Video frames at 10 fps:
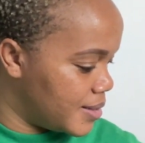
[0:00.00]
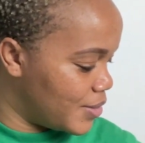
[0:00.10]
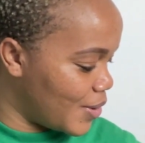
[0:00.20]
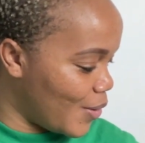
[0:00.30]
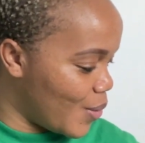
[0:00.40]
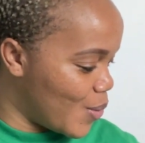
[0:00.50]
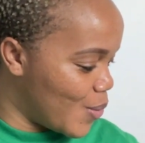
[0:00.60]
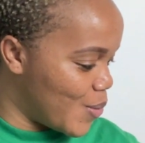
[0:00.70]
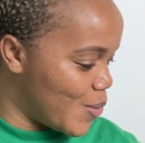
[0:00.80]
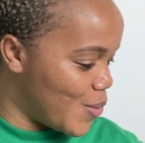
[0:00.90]

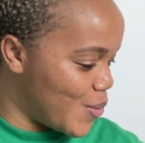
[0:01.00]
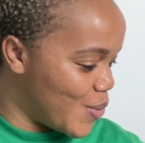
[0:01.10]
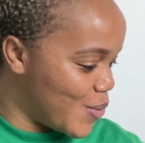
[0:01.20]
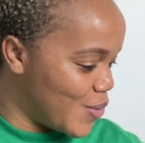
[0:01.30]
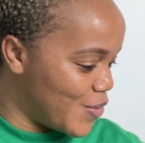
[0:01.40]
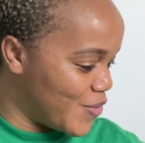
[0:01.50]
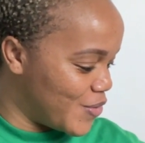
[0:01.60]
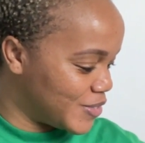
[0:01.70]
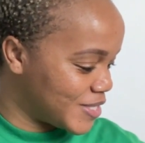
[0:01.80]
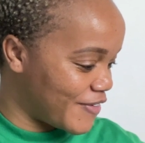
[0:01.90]

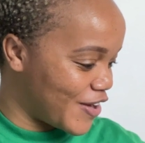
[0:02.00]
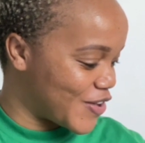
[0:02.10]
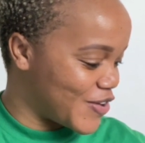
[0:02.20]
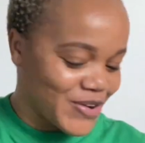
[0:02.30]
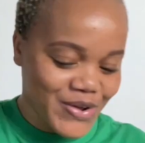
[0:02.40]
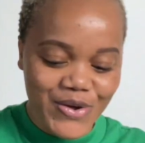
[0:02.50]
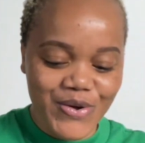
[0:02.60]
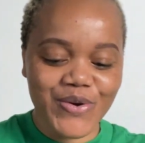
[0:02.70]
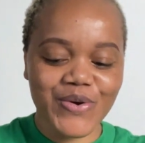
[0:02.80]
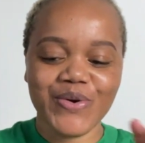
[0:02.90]
Yoo, spary
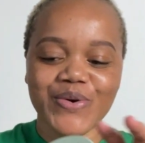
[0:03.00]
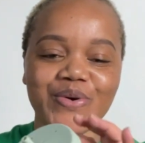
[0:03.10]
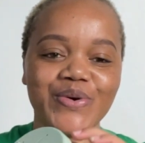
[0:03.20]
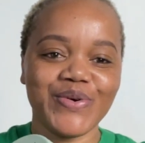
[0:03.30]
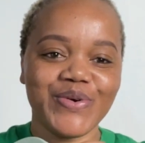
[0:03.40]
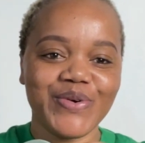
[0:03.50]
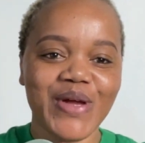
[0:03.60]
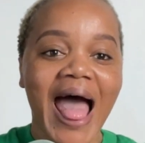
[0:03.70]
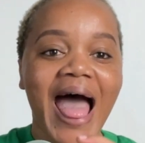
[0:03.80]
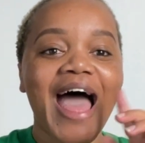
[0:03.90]
roo.
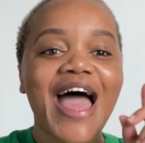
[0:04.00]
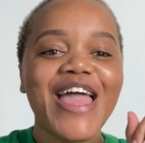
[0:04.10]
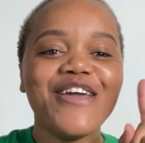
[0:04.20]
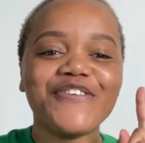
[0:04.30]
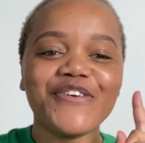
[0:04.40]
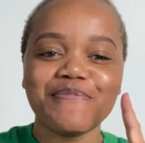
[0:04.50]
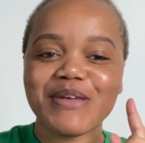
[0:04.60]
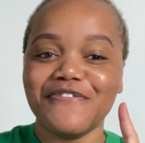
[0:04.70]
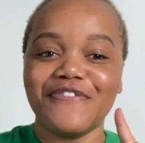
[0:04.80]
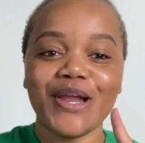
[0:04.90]
If you've
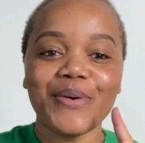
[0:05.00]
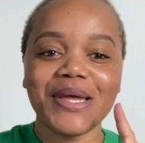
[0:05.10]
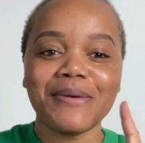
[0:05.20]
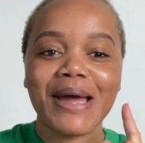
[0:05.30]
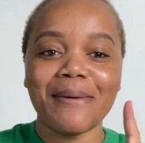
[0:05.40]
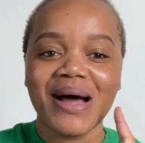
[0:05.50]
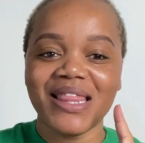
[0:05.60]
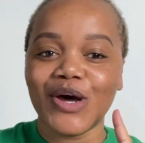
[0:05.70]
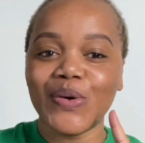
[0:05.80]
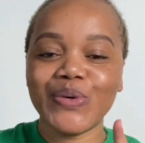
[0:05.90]
been following my
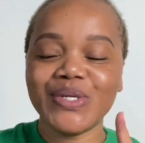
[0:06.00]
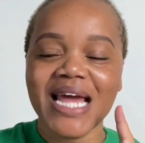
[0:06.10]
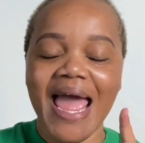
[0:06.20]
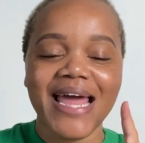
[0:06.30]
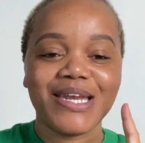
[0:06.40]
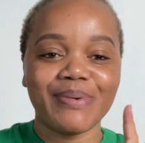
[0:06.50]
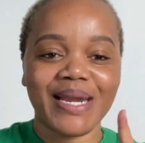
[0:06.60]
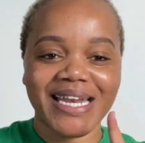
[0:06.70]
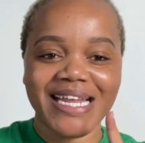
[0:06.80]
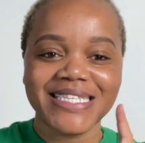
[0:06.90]
motherhood and
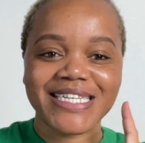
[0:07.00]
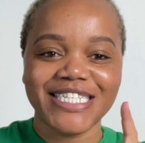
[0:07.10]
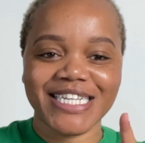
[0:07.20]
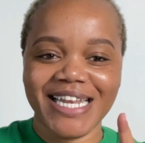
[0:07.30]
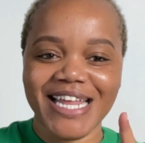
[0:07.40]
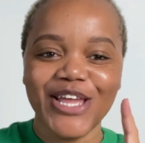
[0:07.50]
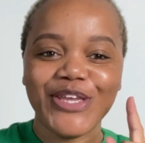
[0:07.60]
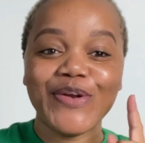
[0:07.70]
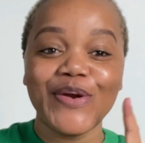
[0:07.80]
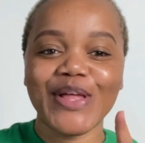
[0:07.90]
pregnancy journey,
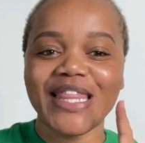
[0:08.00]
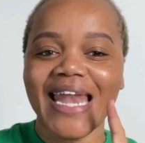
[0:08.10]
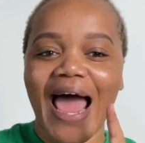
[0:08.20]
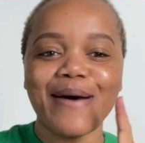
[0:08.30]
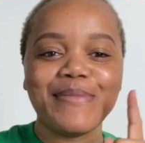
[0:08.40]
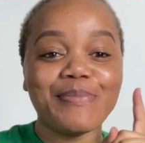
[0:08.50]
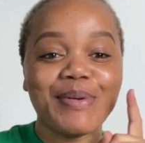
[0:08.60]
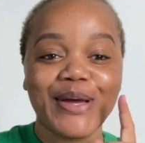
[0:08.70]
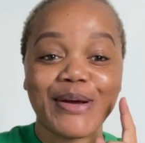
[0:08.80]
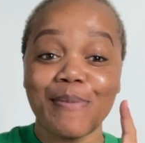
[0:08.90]
you know that I'm a
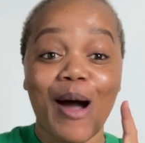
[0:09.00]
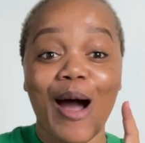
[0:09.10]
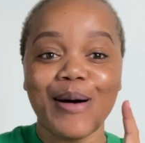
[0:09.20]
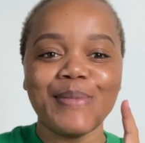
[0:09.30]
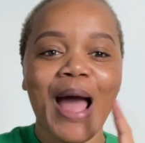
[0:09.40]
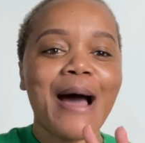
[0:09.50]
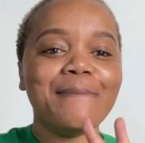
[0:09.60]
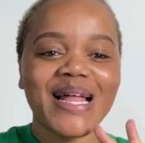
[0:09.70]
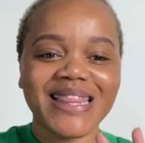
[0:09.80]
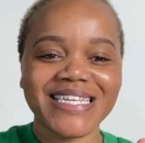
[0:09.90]
pink mom,
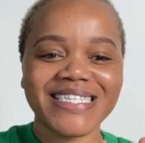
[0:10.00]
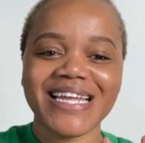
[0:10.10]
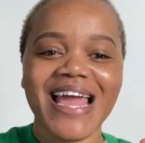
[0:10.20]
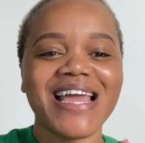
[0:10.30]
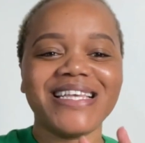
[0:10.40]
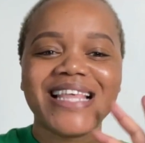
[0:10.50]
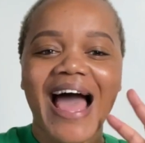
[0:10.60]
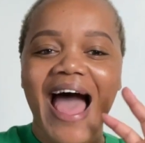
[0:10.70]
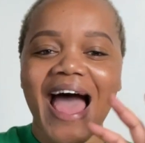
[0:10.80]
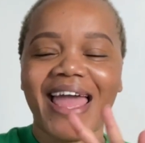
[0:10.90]
but these days
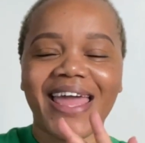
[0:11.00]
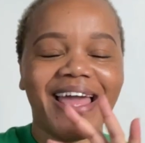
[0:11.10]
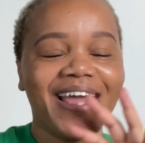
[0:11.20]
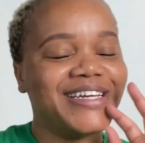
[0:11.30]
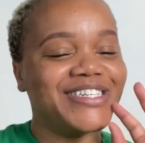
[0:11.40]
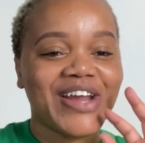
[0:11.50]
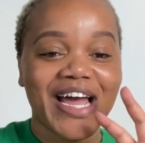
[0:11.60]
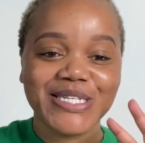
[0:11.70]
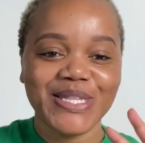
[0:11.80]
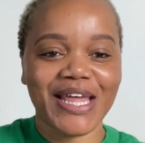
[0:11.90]
I
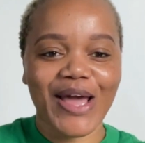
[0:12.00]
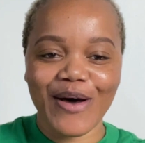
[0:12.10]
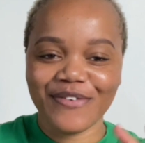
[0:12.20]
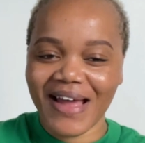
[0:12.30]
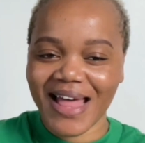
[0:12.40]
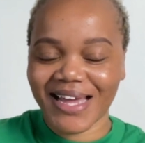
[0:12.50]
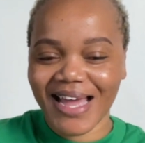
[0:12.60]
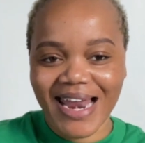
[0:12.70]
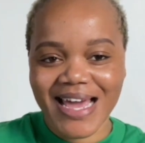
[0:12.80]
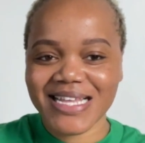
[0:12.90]
try to think of other
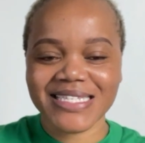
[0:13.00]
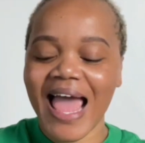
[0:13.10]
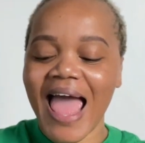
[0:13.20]
colors,